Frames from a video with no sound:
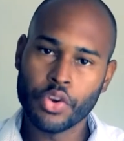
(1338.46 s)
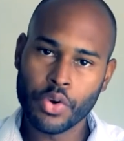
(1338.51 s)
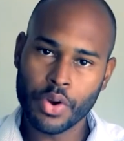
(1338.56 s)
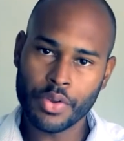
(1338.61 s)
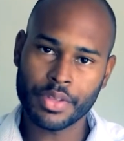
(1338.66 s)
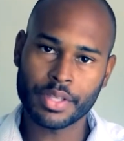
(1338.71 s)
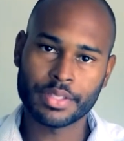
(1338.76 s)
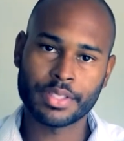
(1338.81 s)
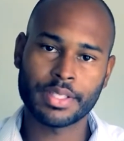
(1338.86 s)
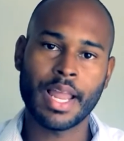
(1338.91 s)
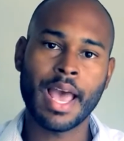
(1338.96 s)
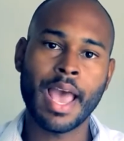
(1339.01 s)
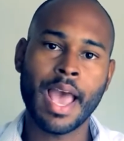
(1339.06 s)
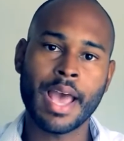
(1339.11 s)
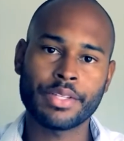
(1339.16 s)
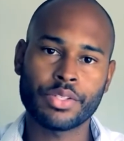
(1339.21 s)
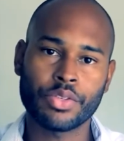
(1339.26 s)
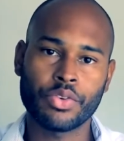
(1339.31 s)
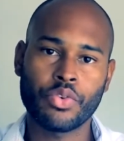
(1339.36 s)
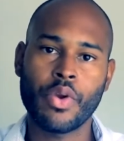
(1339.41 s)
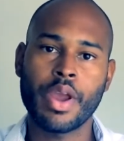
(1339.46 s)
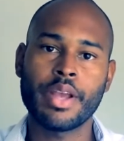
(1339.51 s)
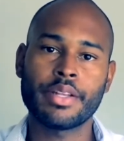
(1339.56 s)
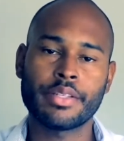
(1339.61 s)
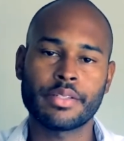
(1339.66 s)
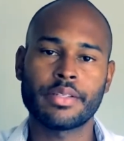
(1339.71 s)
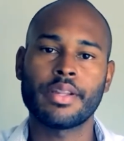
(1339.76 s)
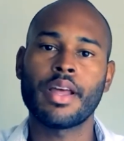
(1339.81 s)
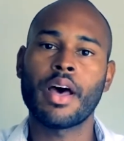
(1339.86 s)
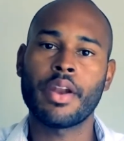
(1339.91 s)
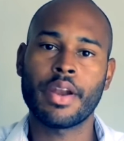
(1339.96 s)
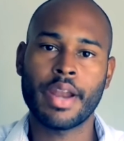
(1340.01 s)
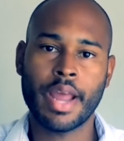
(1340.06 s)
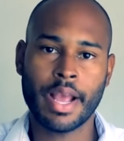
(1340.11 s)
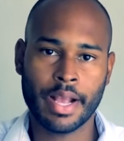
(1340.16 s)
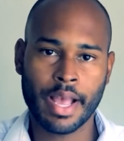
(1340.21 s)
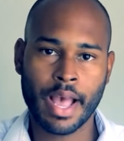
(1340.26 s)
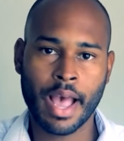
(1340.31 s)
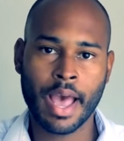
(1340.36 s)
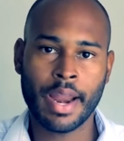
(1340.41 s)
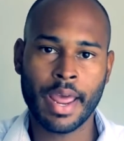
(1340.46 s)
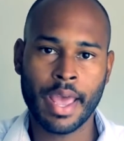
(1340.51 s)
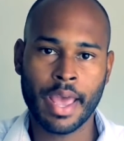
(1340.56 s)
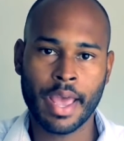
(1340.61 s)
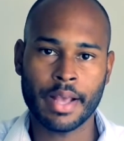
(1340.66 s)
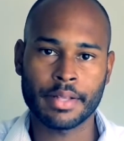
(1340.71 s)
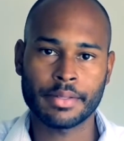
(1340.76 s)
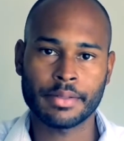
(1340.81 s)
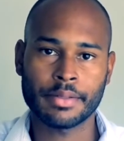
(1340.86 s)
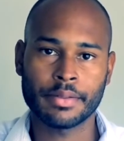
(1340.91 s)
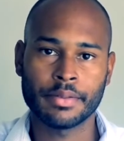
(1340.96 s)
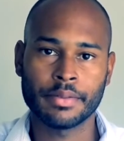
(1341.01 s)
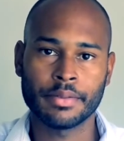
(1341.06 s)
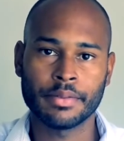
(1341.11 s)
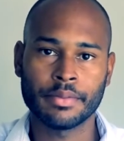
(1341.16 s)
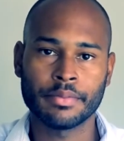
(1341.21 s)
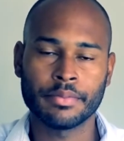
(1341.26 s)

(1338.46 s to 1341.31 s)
during this last great slaughter that God has.